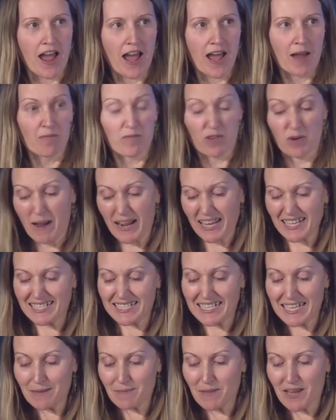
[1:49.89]
um, from
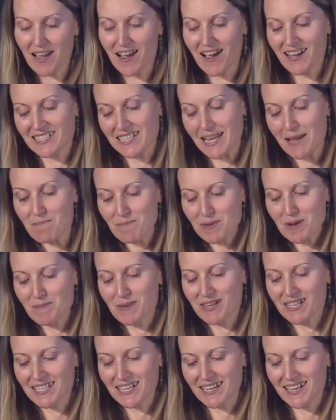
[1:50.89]
academia to
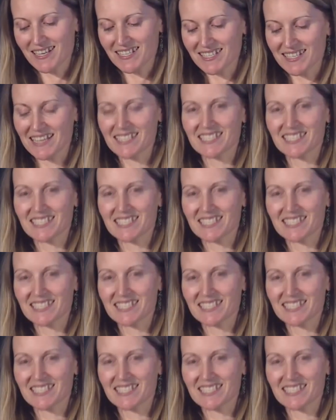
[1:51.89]
implementers.